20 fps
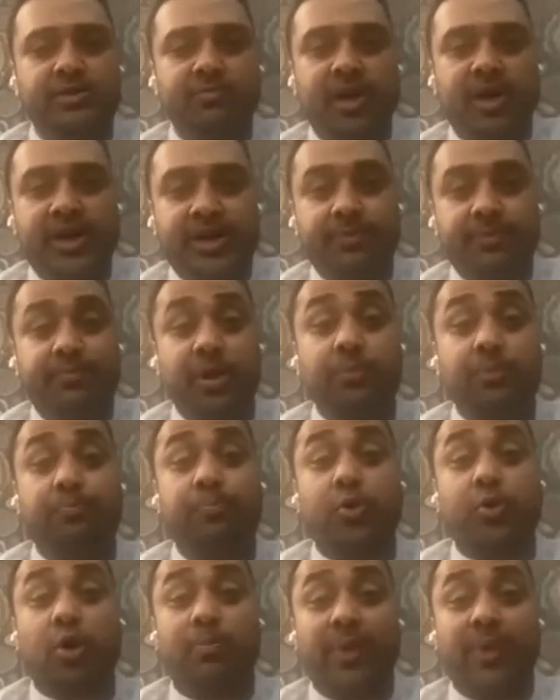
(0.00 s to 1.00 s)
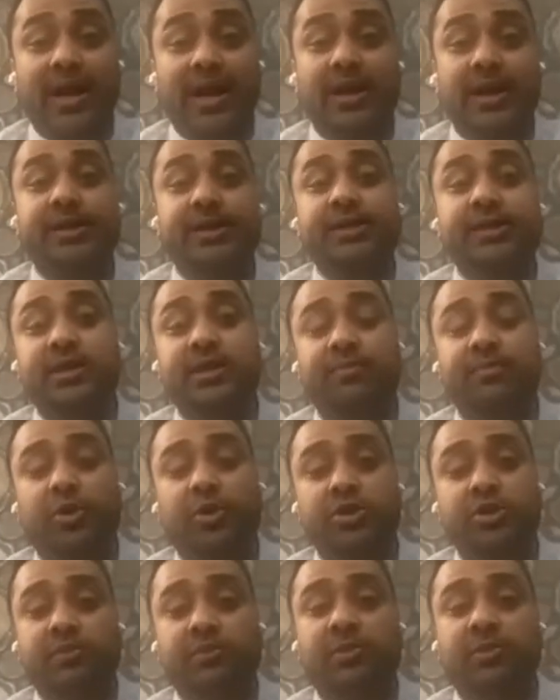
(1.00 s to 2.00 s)
multiple probabilities and
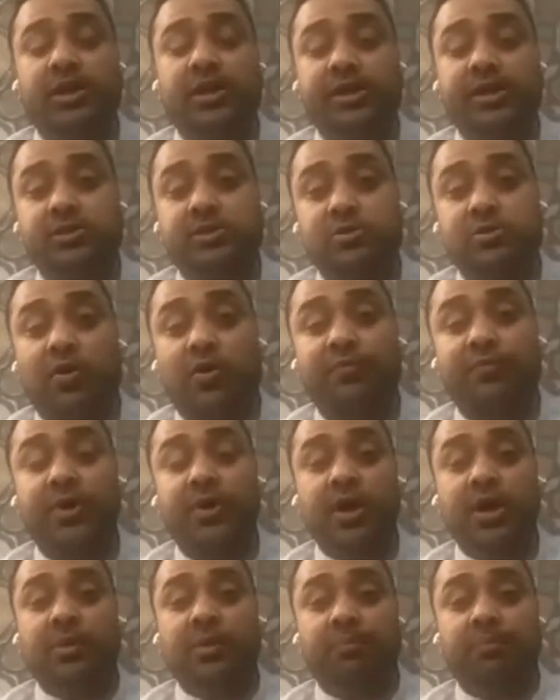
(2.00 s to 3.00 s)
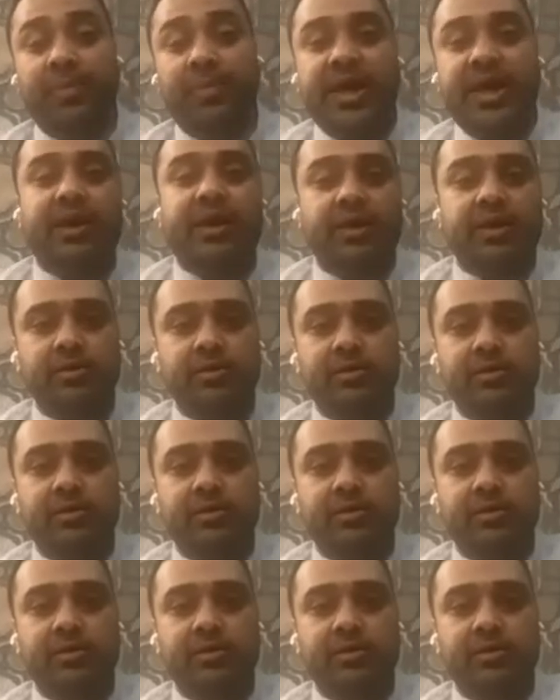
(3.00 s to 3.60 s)
possibilities of me.